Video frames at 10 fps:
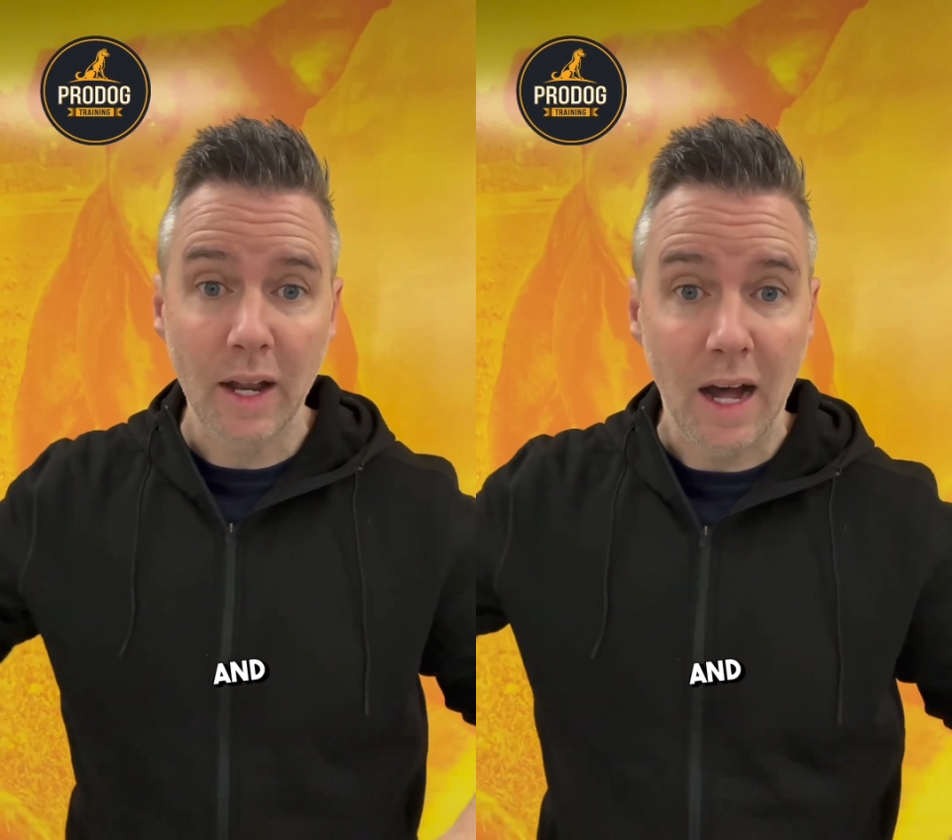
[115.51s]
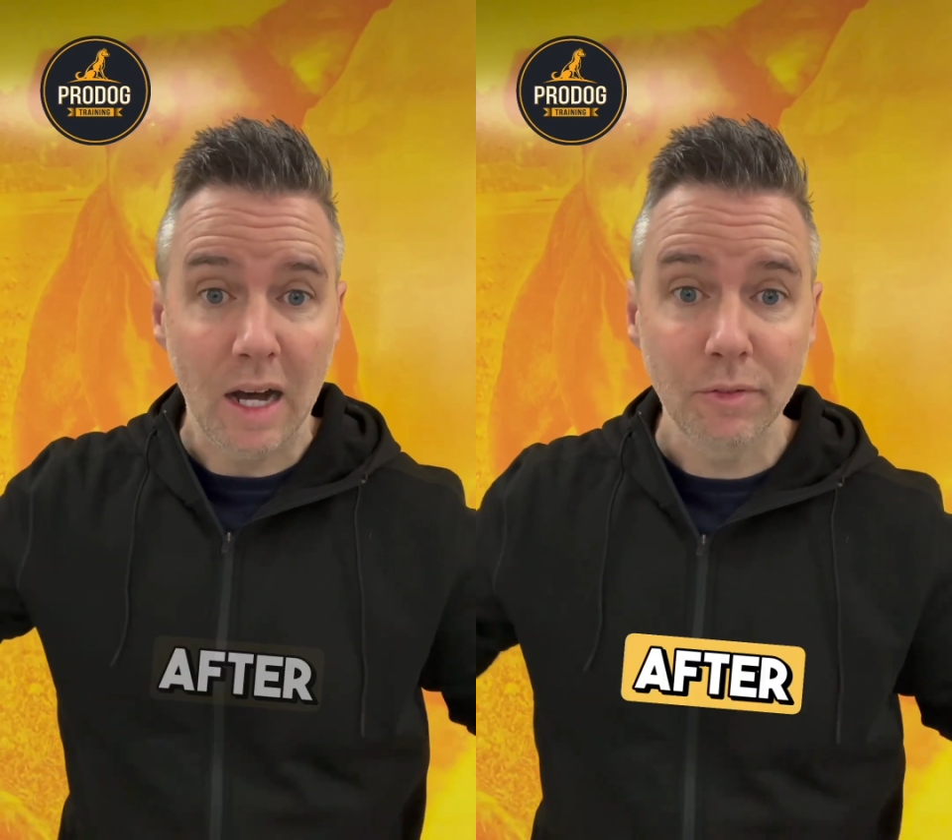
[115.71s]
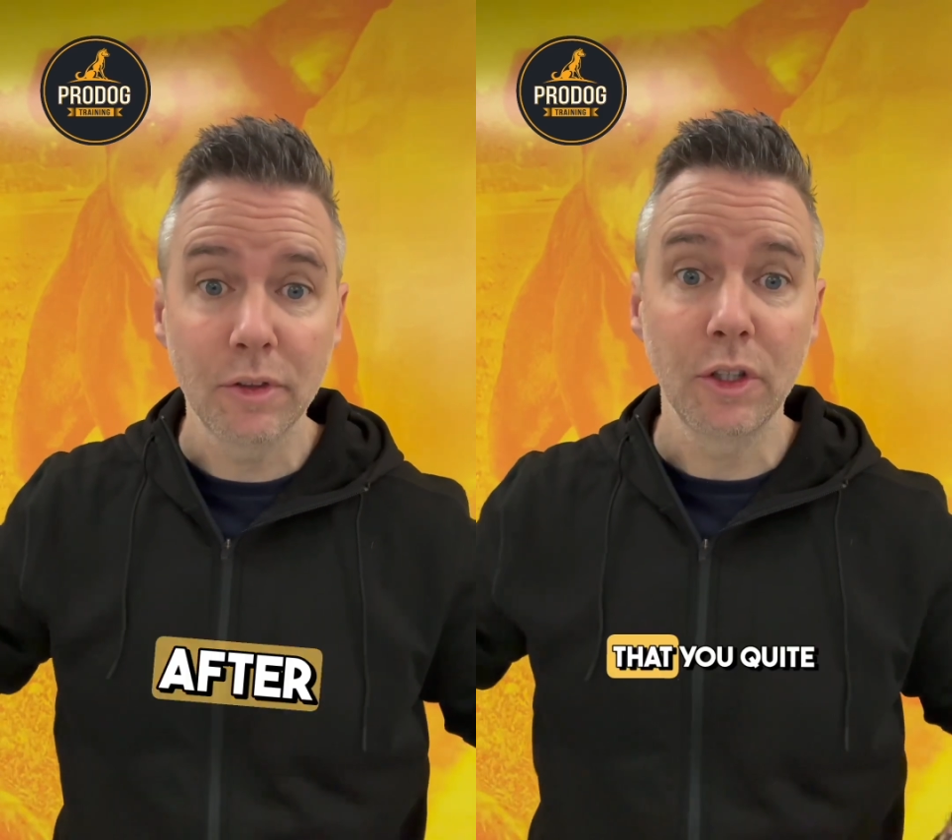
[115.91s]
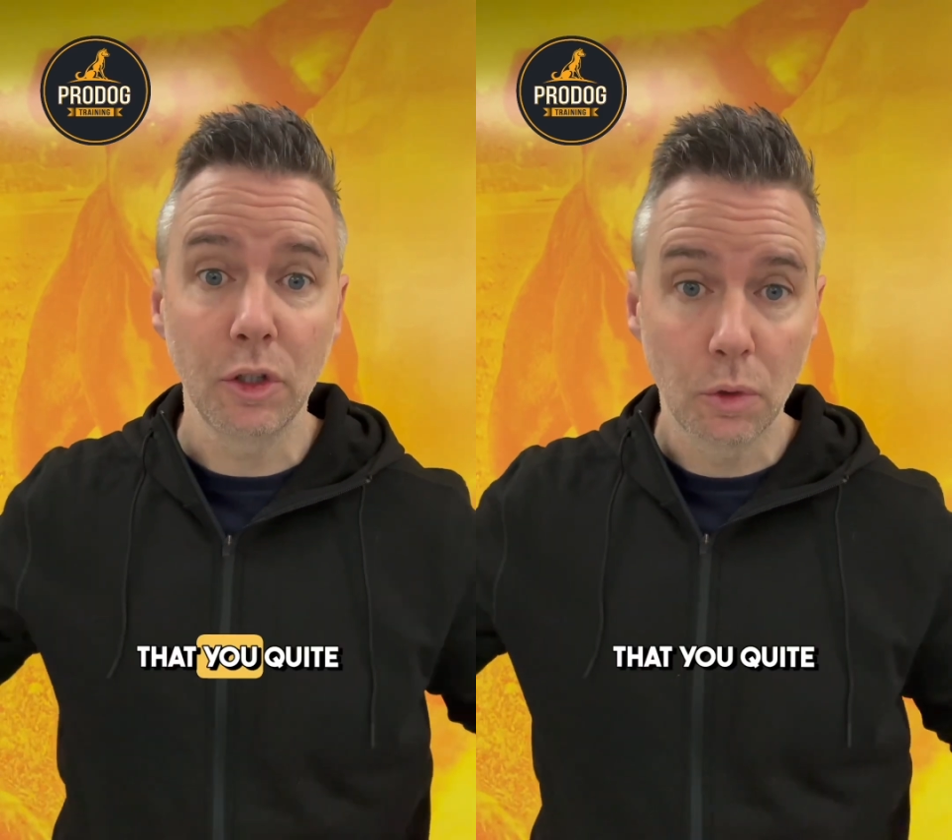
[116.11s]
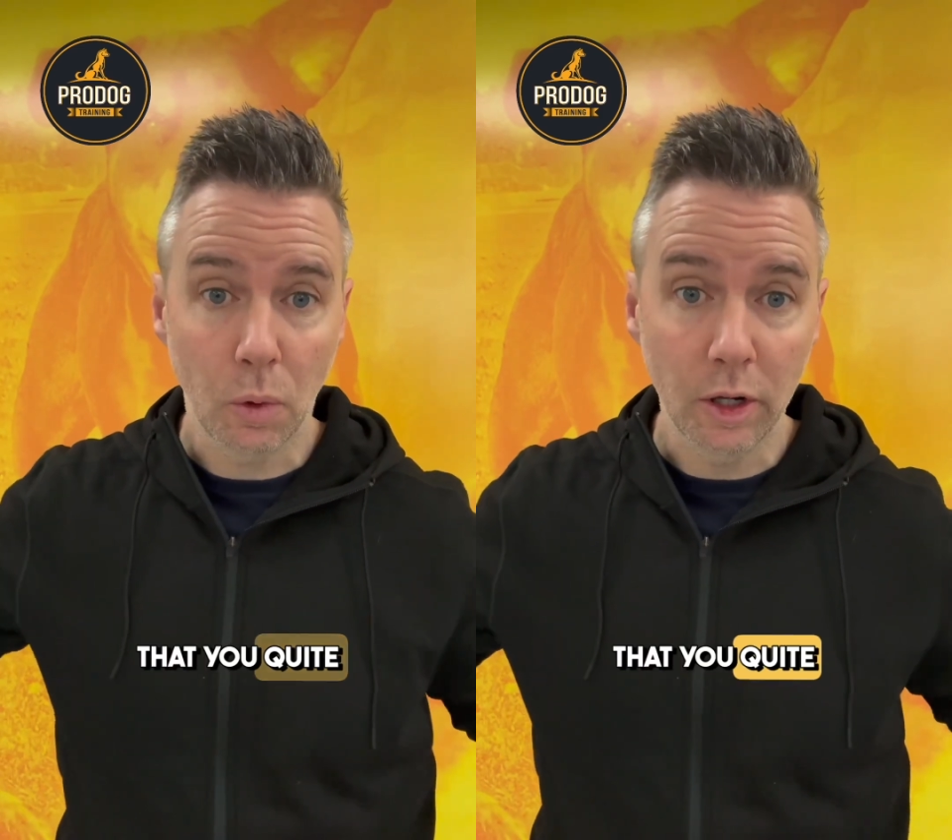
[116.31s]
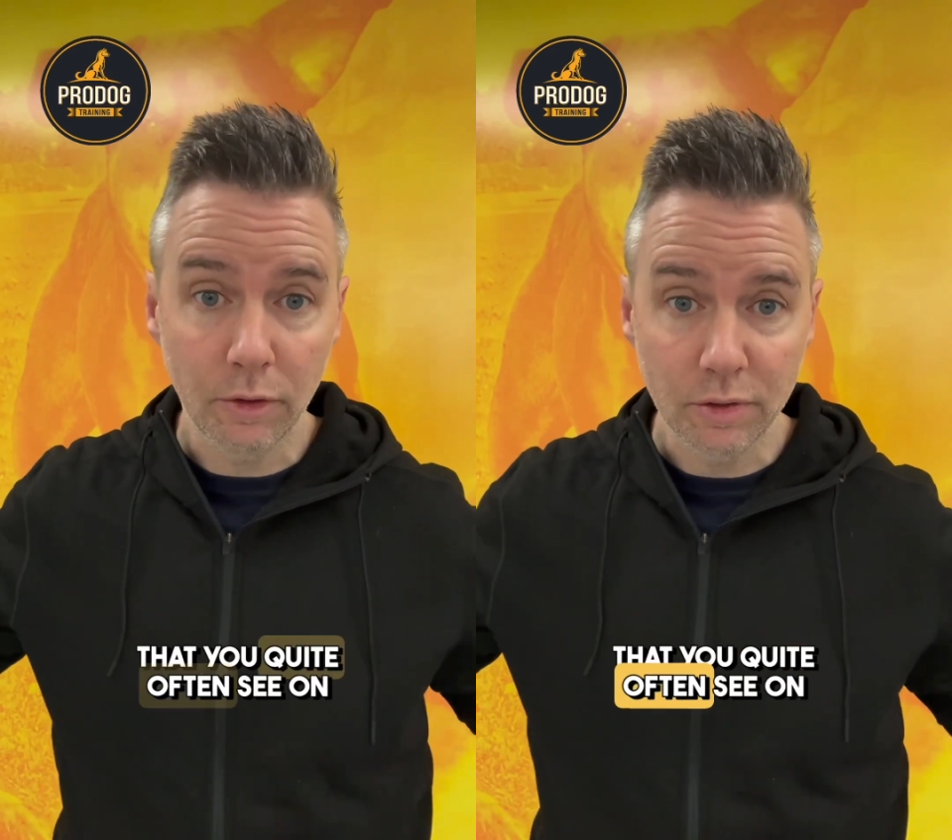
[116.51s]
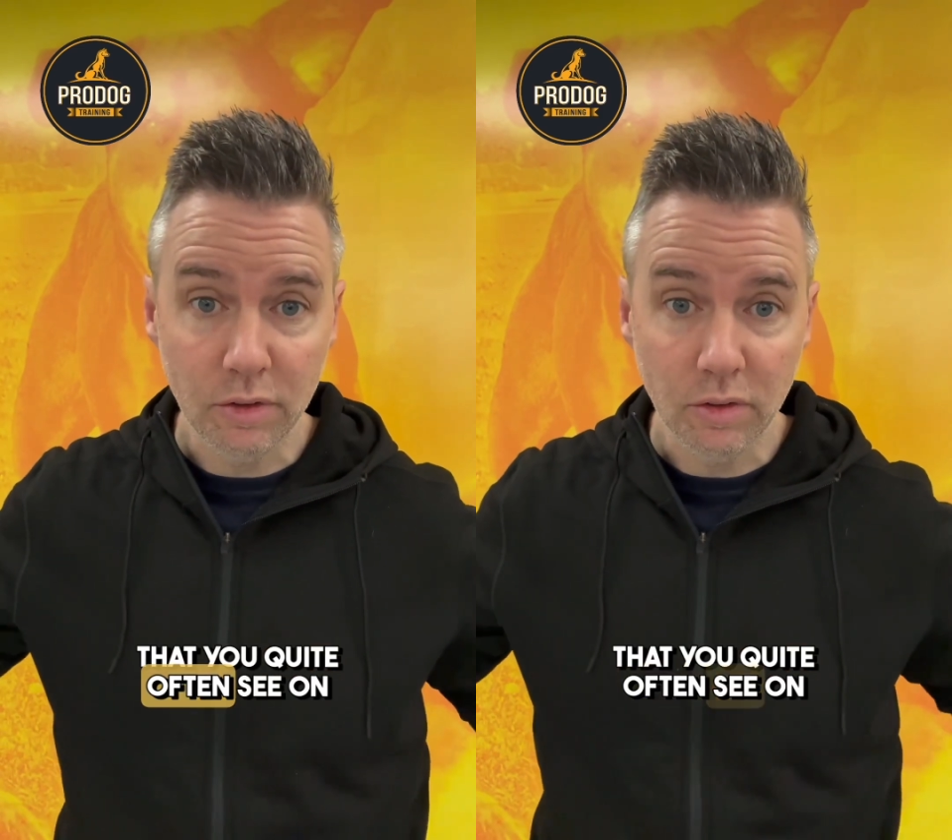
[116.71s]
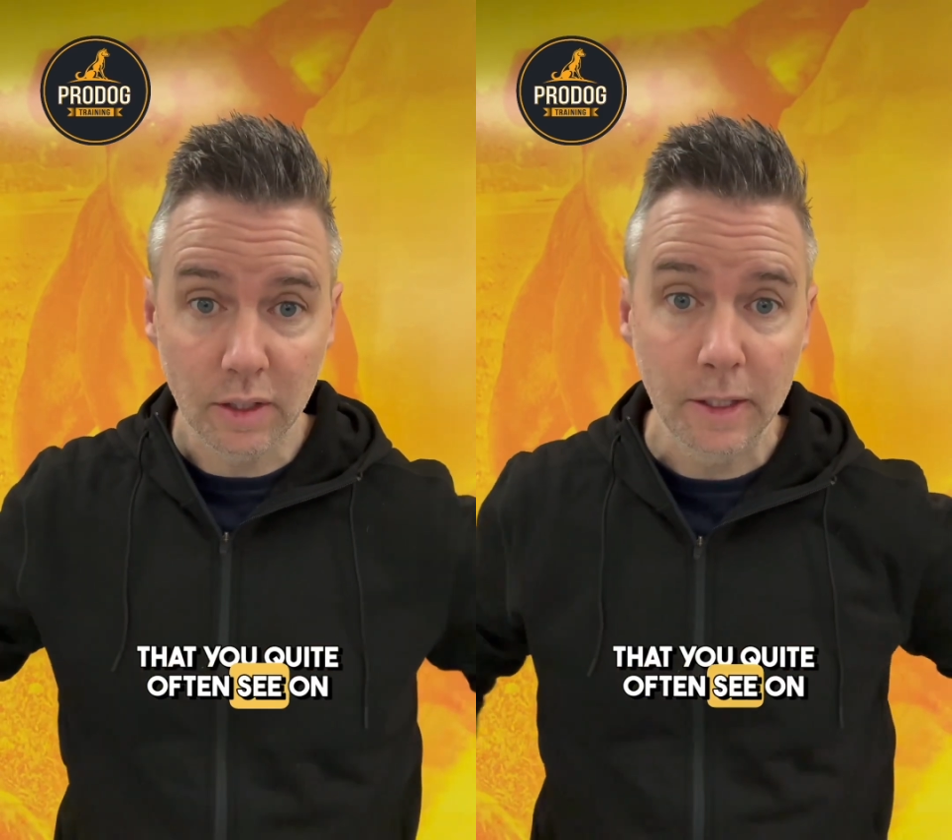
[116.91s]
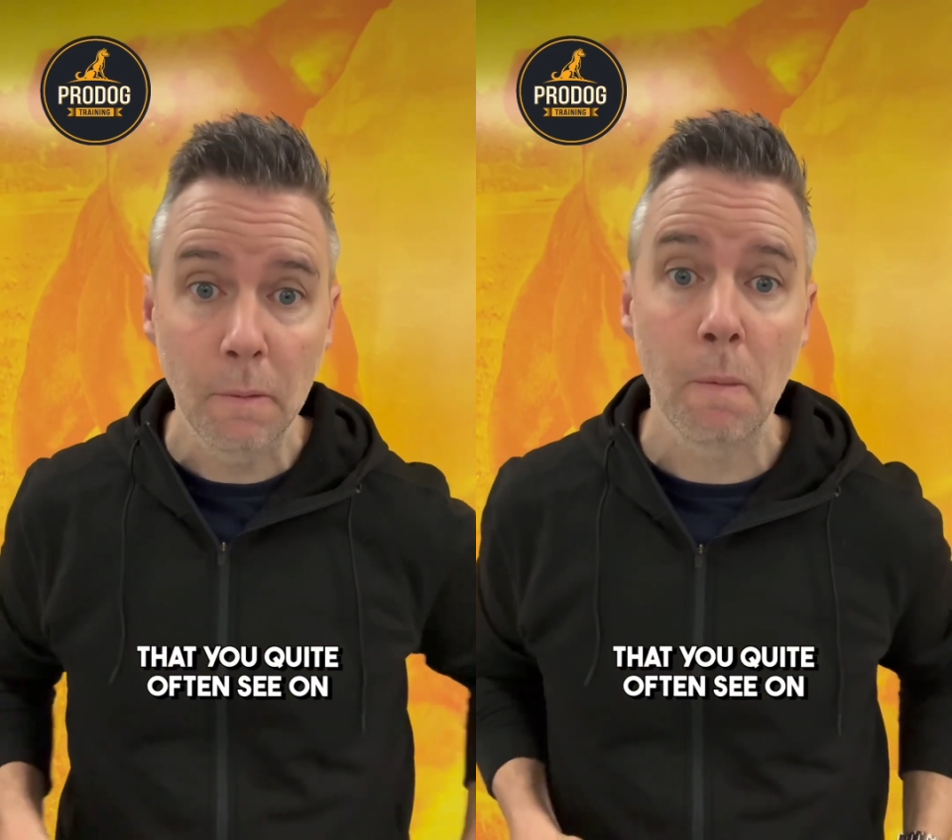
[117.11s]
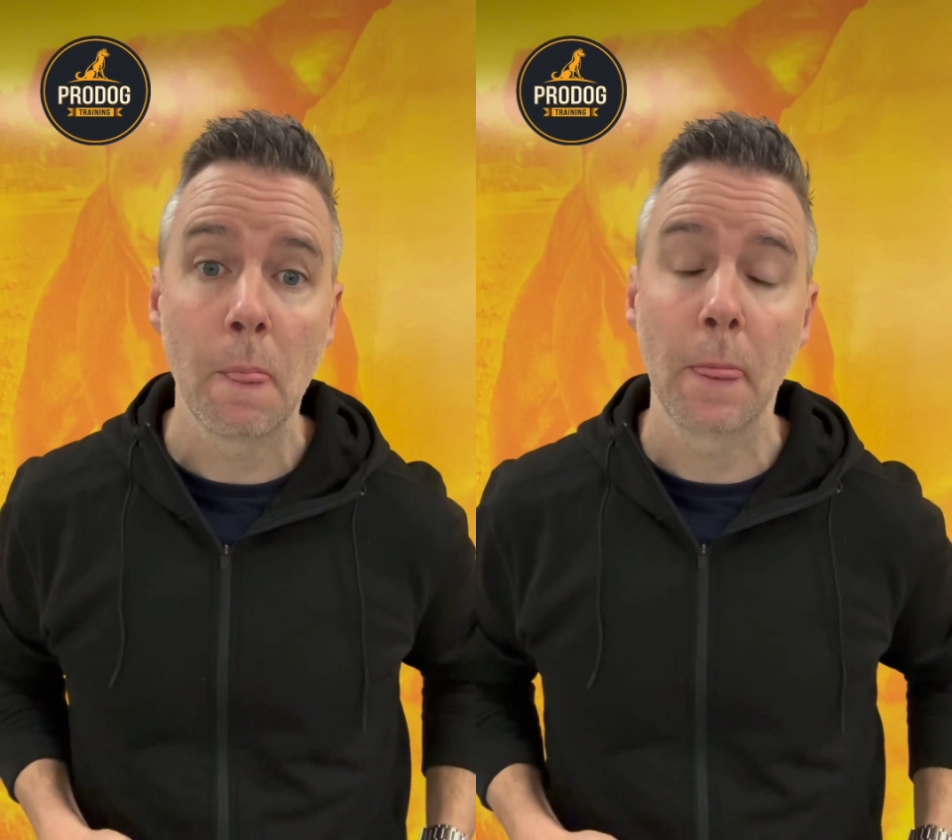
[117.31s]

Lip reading: after that you quite often see